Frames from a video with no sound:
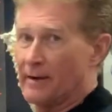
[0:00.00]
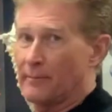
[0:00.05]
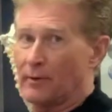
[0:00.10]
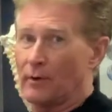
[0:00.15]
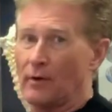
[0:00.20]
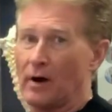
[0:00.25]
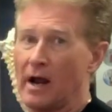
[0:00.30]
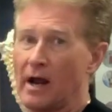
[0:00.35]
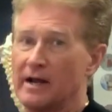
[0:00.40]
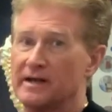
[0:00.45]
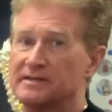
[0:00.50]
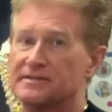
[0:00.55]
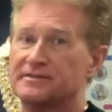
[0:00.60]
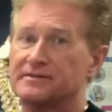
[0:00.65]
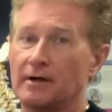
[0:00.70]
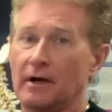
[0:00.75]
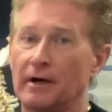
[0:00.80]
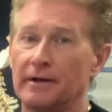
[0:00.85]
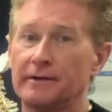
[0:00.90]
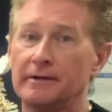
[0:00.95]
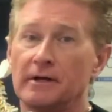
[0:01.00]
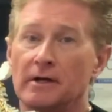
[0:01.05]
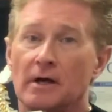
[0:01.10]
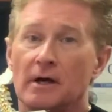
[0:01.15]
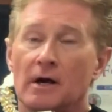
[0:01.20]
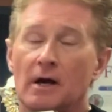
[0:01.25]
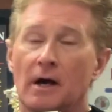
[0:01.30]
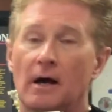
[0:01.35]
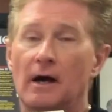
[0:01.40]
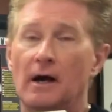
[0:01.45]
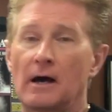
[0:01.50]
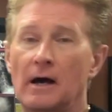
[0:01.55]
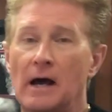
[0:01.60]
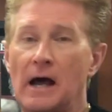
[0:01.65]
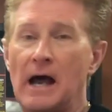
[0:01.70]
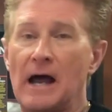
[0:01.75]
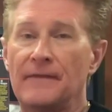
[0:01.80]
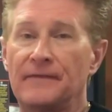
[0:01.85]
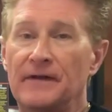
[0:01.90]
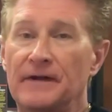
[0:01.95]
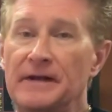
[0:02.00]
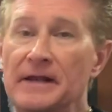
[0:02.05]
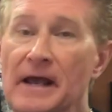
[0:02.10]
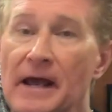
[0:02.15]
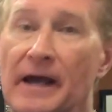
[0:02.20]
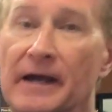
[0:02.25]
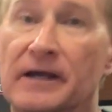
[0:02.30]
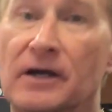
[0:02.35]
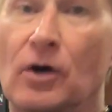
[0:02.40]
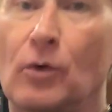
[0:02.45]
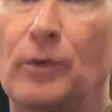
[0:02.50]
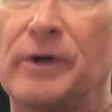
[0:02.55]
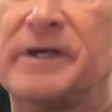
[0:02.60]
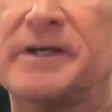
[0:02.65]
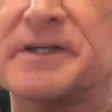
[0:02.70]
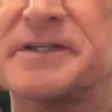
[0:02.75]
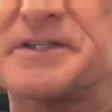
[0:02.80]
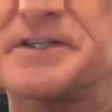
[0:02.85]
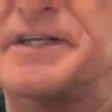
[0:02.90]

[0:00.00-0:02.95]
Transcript: MRIs done on the neck, we can